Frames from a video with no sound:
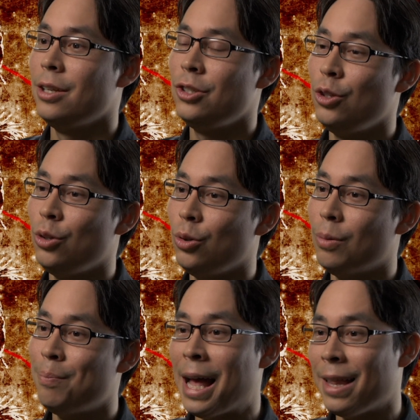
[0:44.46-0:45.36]
to
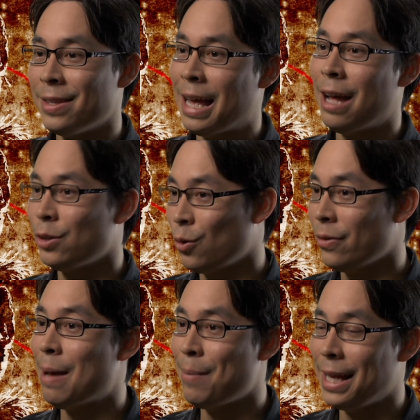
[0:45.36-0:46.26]
balance out sort of
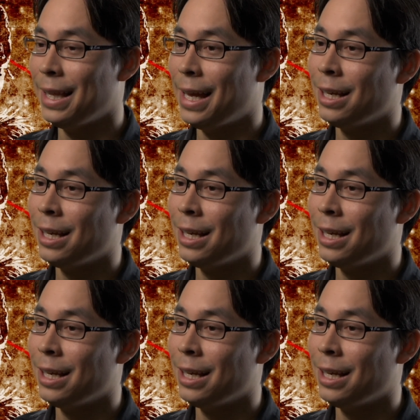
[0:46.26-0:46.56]
that melee